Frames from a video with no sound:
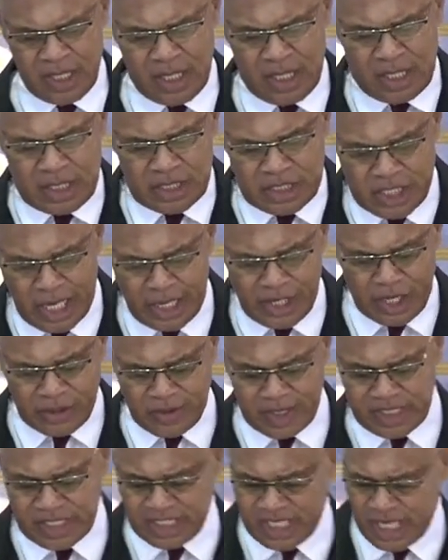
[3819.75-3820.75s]
shall not
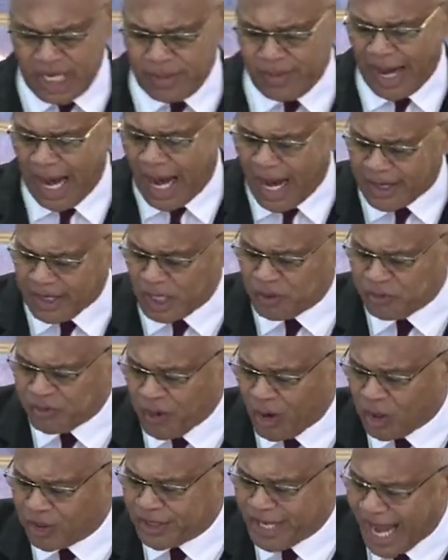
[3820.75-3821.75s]
receive
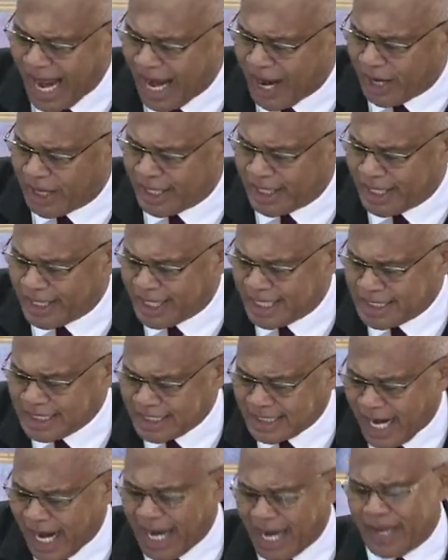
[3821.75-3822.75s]
100-fold now in this
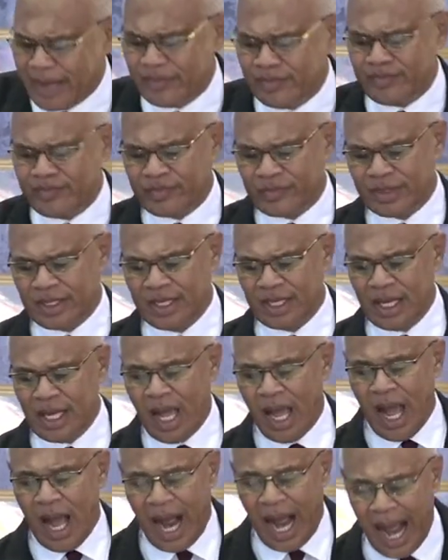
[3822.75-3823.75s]
time
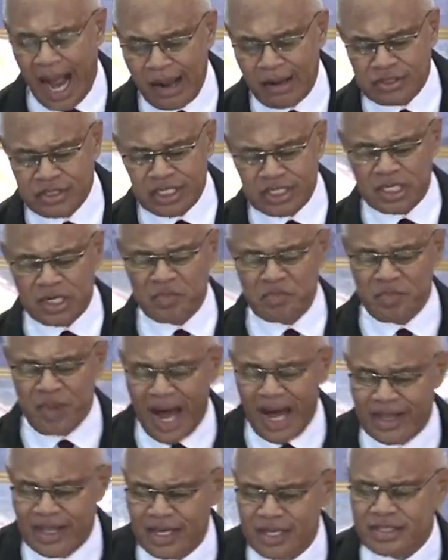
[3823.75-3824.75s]
houses and
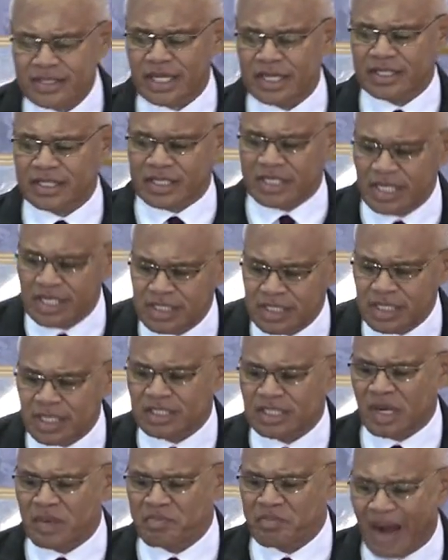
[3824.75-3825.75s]
brothers and
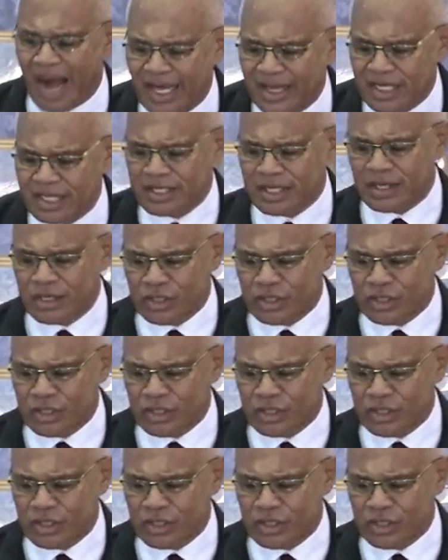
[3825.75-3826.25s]
sisters and mothers and